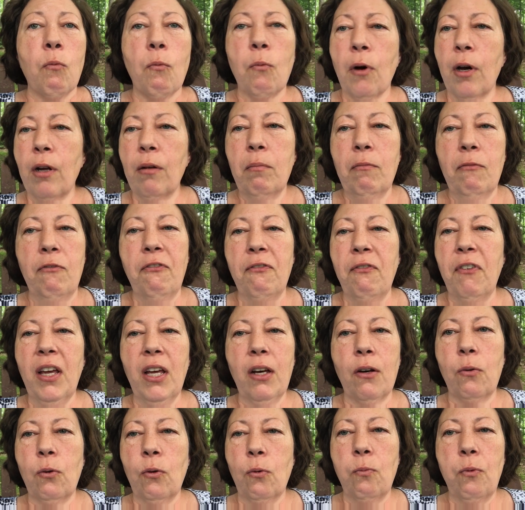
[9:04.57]
room
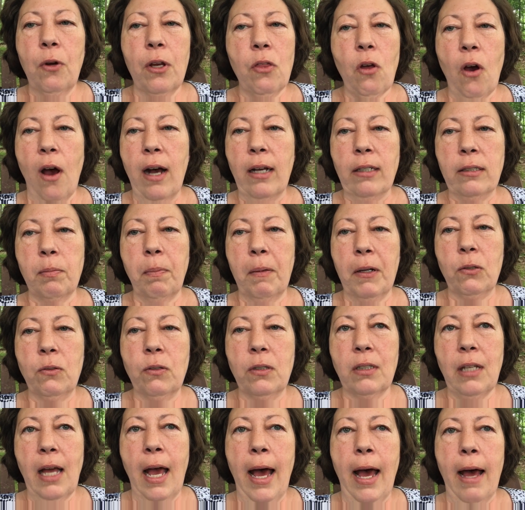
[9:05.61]
filled with hospital
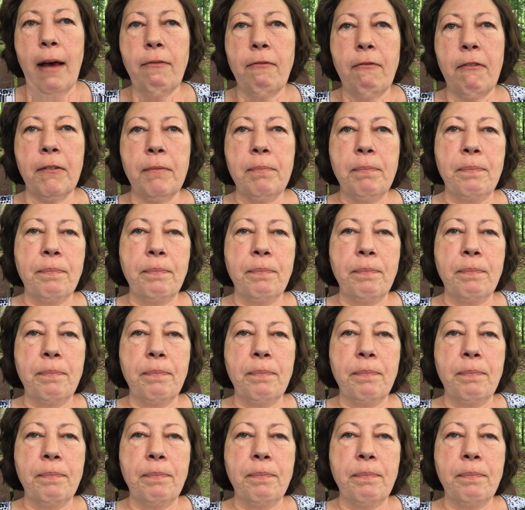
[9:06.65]
staff.